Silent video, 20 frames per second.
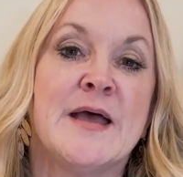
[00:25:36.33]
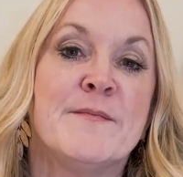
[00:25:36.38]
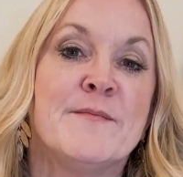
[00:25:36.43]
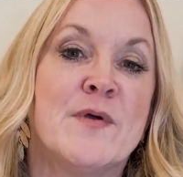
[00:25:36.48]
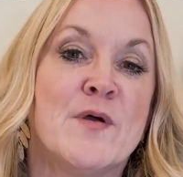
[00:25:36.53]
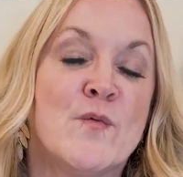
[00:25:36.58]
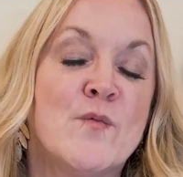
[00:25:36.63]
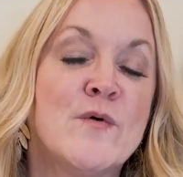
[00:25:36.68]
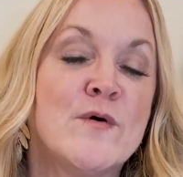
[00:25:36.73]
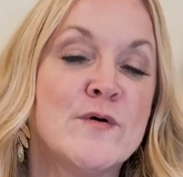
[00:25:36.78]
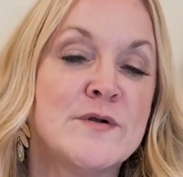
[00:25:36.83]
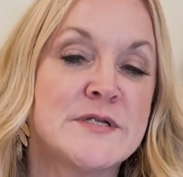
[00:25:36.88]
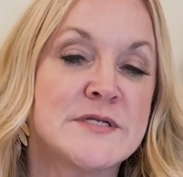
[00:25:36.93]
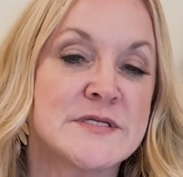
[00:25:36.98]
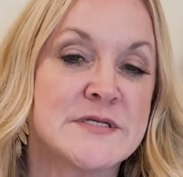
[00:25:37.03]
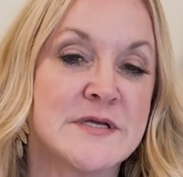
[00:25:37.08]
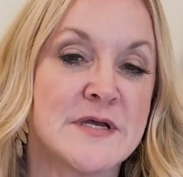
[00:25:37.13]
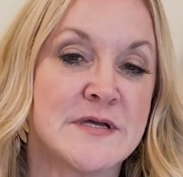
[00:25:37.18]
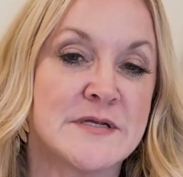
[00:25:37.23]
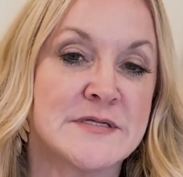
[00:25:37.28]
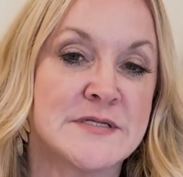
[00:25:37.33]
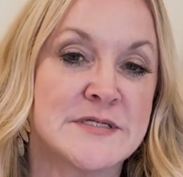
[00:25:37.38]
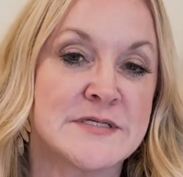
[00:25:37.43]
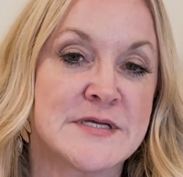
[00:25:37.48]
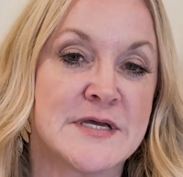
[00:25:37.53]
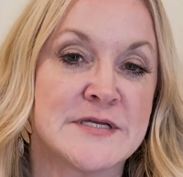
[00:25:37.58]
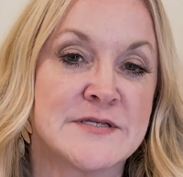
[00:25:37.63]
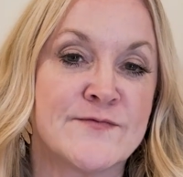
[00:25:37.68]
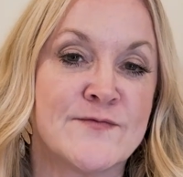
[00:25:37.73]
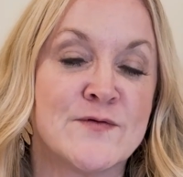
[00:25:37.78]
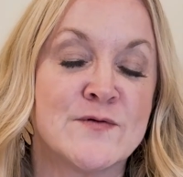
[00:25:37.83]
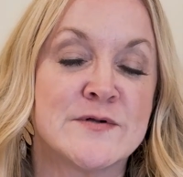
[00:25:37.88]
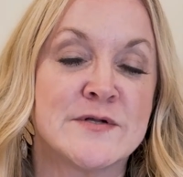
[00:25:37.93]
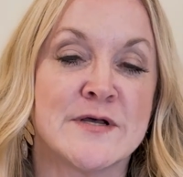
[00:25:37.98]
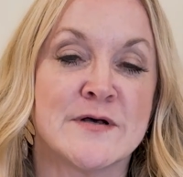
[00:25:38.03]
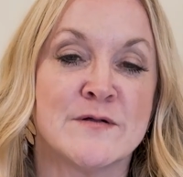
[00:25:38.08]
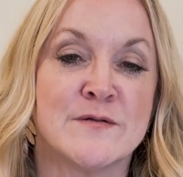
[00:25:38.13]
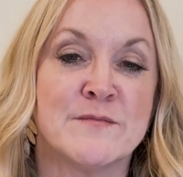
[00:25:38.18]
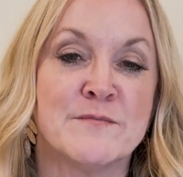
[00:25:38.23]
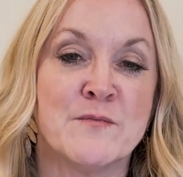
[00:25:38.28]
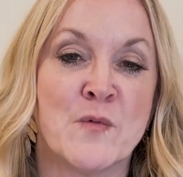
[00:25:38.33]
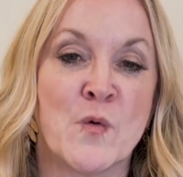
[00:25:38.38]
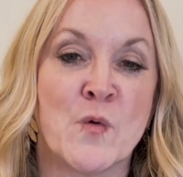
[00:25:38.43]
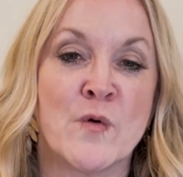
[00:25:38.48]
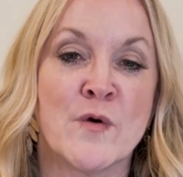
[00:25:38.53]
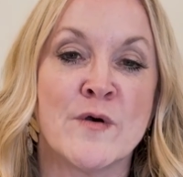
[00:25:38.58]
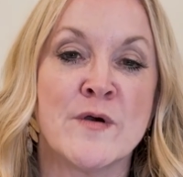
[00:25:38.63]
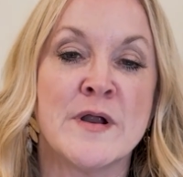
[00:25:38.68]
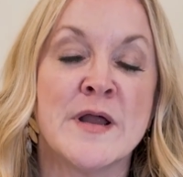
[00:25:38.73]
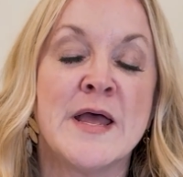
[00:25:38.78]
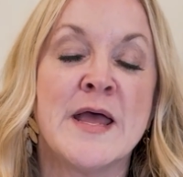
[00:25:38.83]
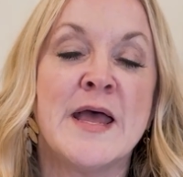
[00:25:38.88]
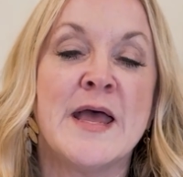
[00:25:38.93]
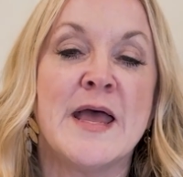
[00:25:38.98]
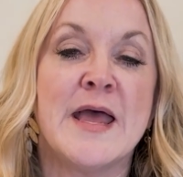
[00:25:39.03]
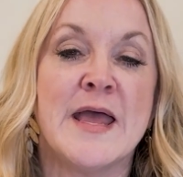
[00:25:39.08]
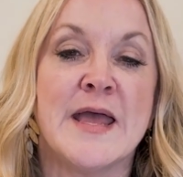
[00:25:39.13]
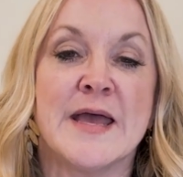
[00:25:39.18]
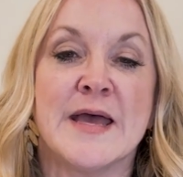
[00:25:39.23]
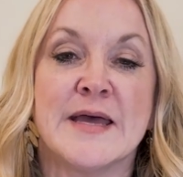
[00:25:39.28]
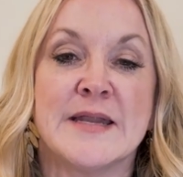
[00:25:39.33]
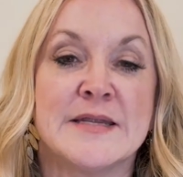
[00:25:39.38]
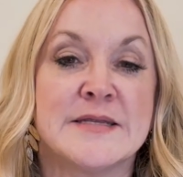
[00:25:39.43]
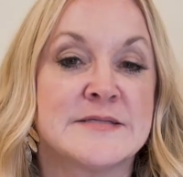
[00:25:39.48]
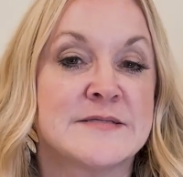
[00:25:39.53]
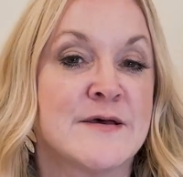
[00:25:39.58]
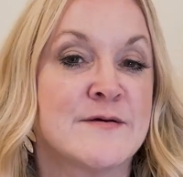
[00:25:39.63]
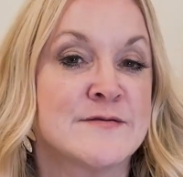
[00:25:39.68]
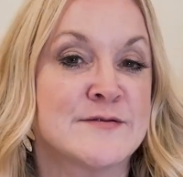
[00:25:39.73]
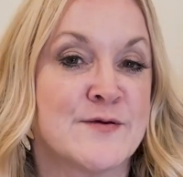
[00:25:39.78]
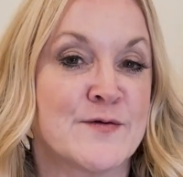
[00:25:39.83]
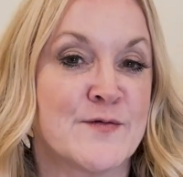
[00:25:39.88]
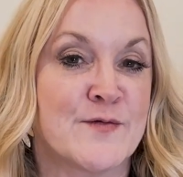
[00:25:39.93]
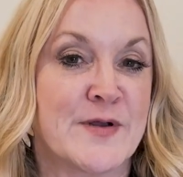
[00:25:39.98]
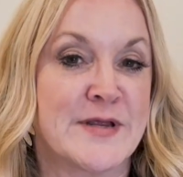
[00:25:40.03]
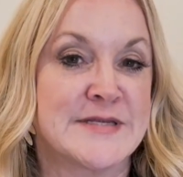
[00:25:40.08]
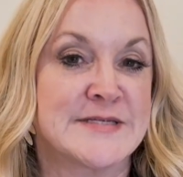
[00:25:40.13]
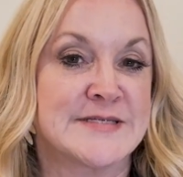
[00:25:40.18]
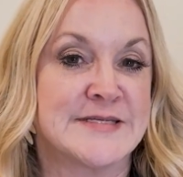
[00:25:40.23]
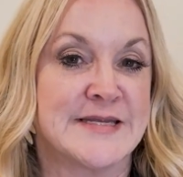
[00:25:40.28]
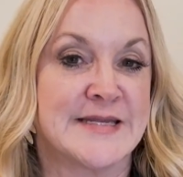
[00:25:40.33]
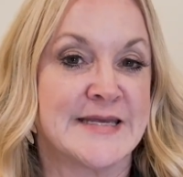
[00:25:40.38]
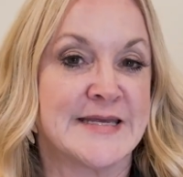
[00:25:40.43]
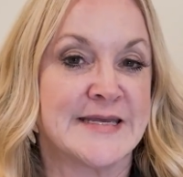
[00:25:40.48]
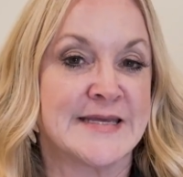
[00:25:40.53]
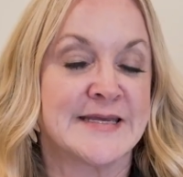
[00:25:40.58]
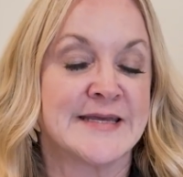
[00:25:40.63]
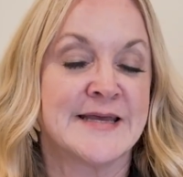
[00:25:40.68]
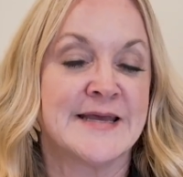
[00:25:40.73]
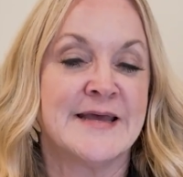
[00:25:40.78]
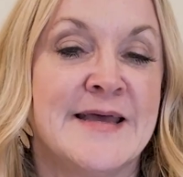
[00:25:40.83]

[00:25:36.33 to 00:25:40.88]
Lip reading: But we'll just discuss Fultondale more, and it's also a great city.